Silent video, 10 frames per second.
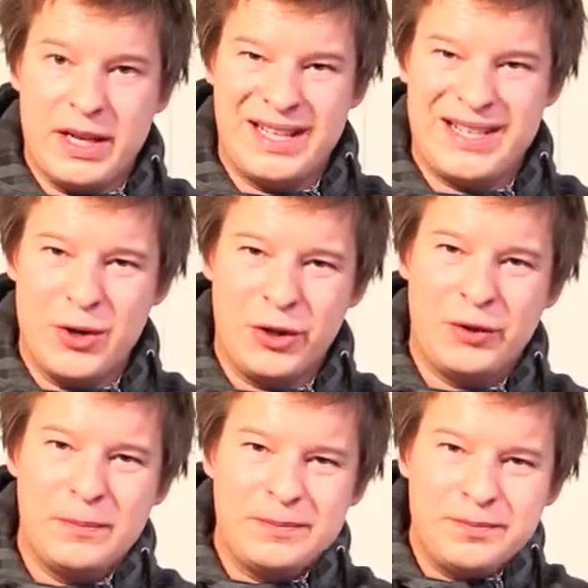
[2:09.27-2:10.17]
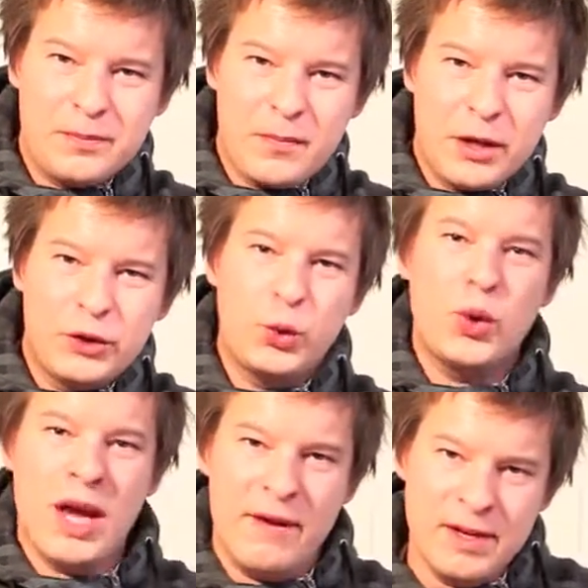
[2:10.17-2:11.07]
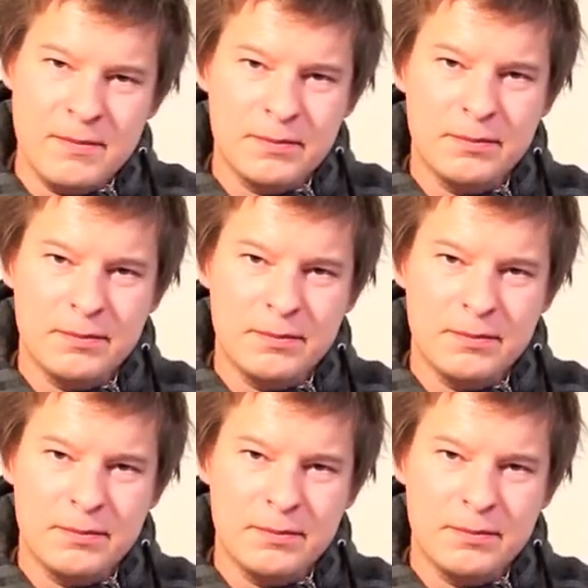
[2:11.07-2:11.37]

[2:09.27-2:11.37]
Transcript: It's not too heavy